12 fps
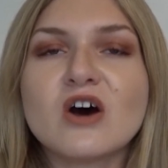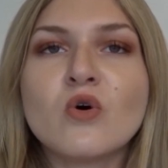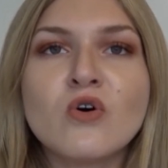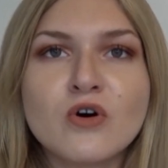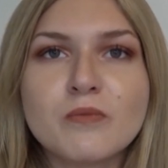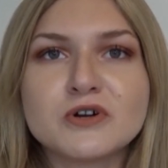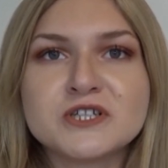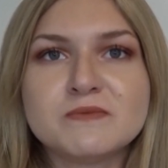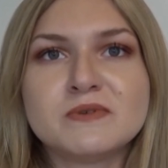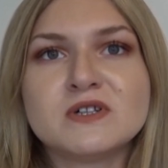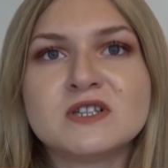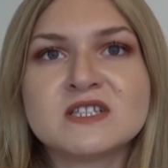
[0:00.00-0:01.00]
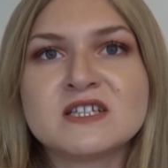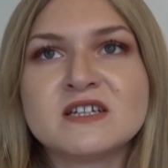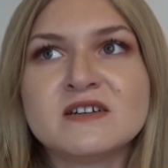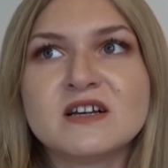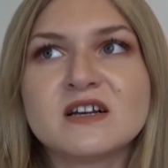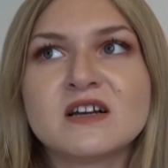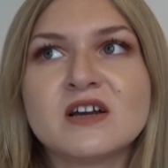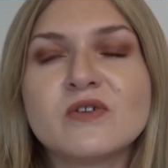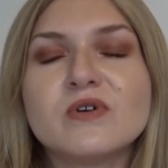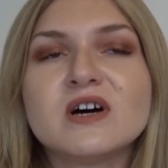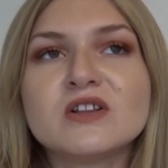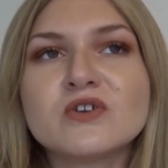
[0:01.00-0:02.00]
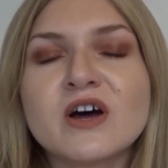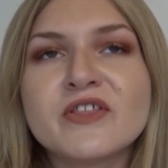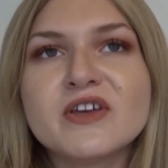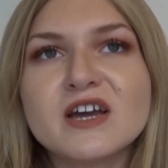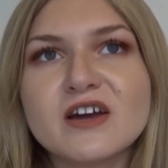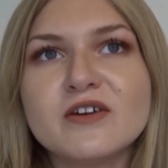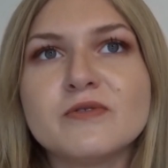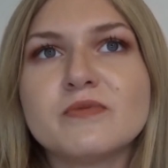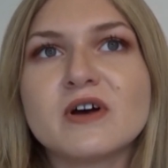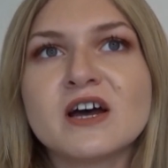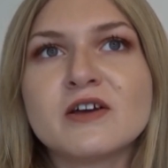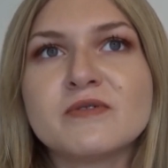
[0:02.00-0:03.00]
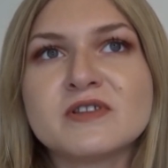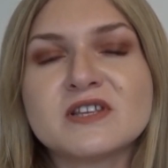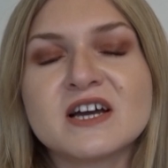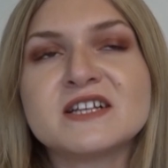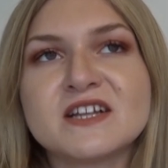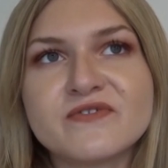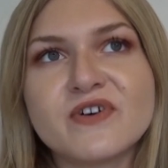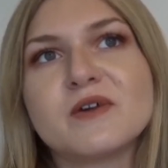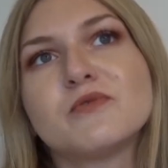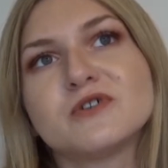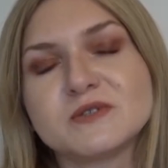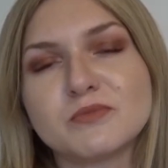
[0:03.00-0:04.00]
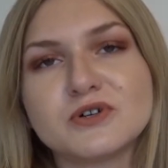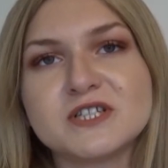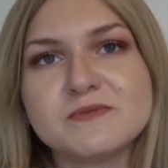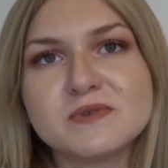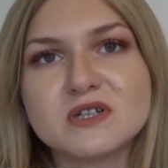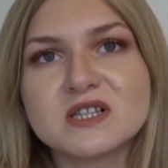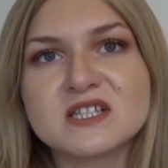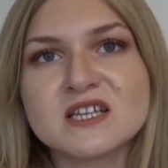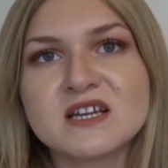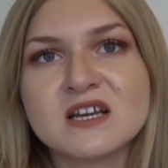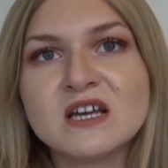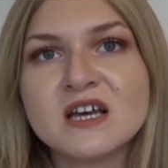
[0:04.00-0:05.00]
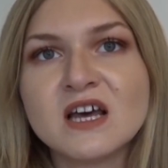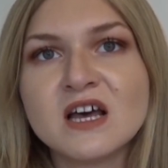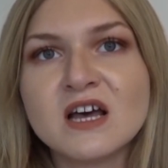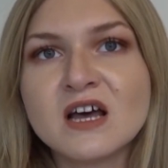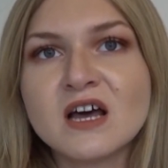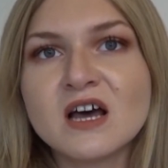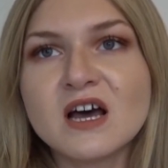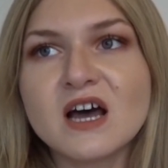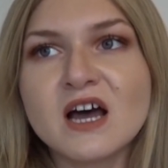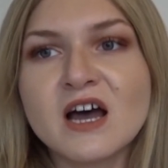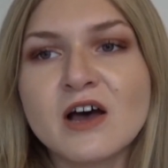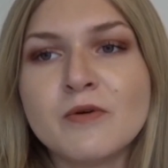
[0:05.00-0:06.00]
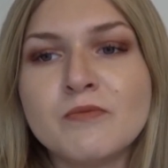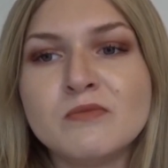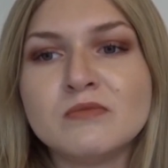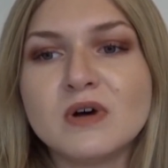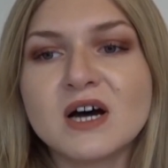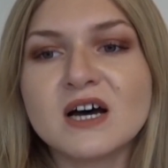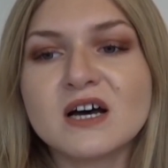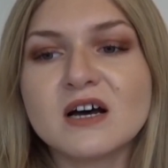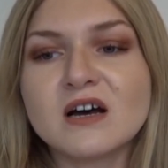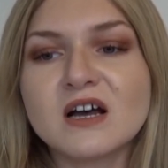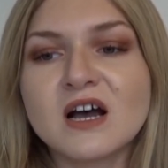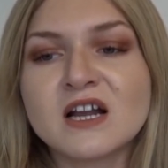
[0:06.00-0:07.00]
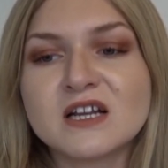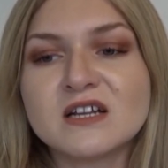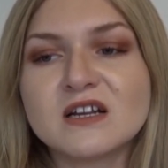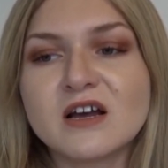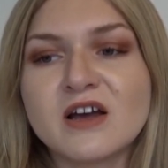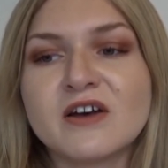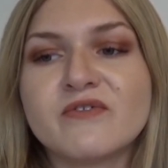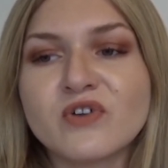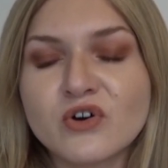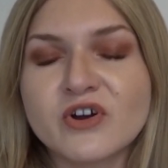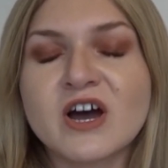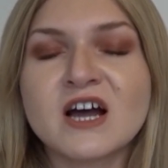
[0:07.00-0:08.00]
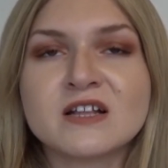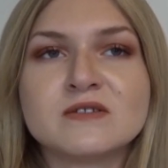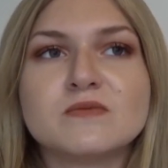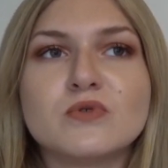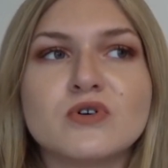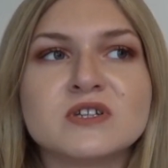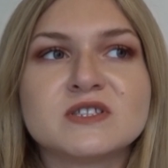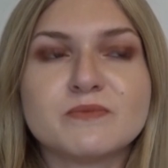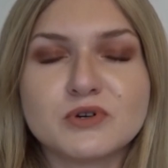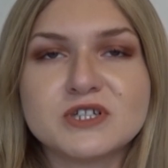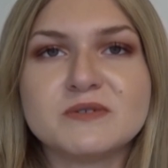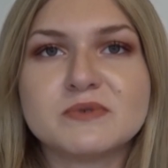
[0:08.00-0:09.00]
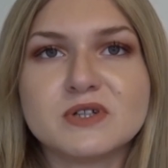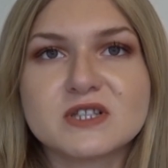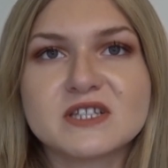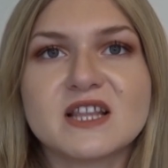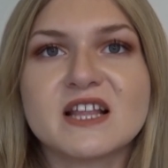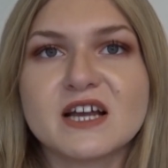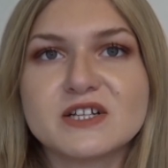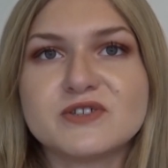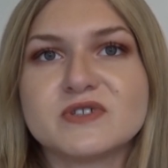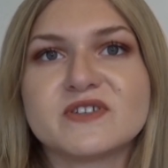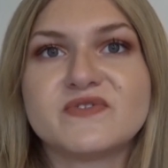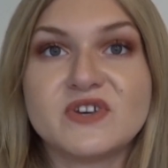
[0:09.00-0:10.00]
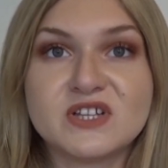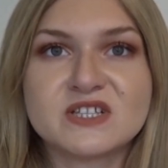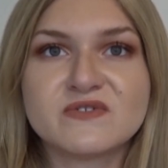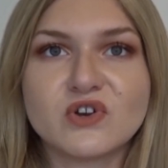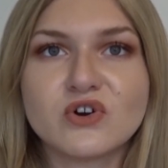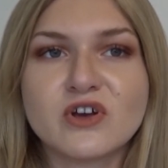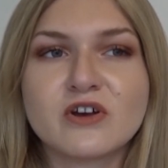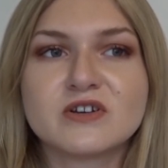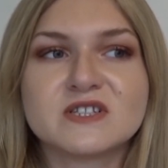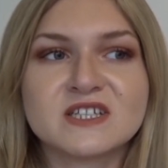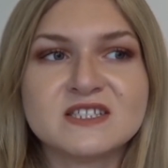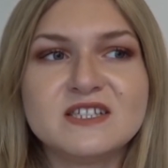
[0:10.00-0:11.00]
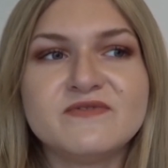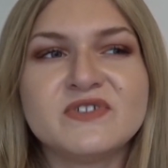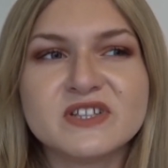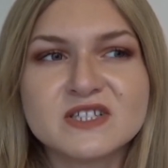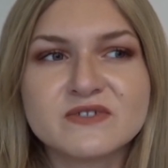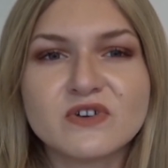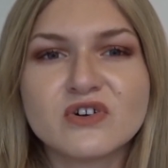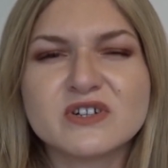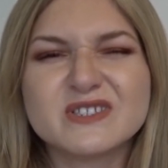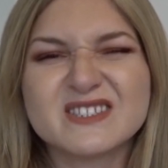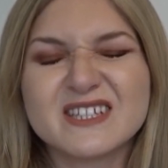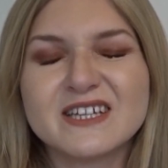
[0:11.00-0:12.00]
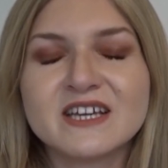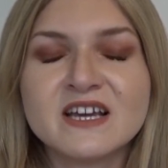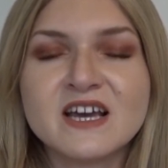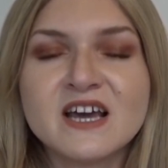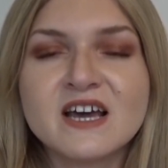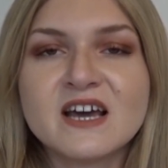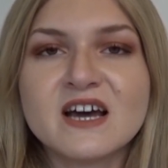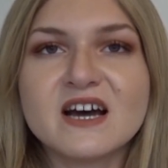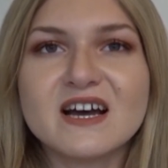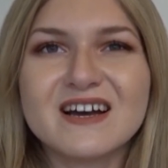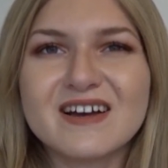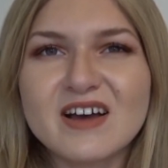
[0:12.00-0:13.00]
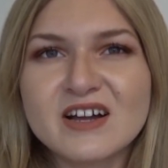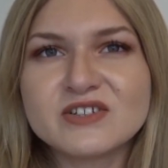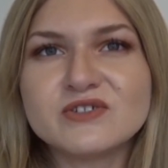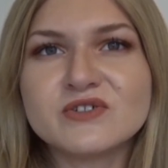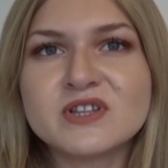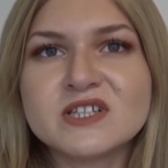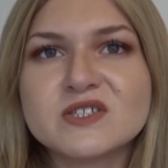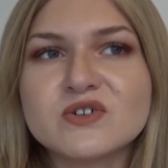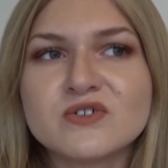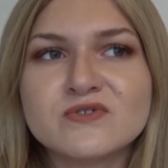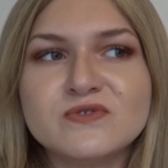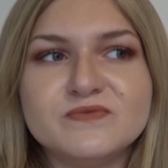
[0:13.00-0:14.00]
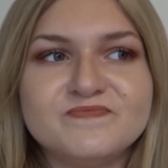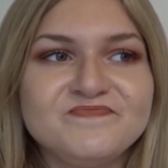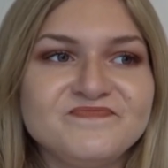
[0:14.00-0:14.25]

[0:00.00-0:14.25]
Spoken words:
bodybuilding. Well, no, I think I identify more as a bodybuilding and a vlogger and more as a bodybuilder than I do as a fitness vlogger, because I see fitness vloggers, I don't know, they're sort of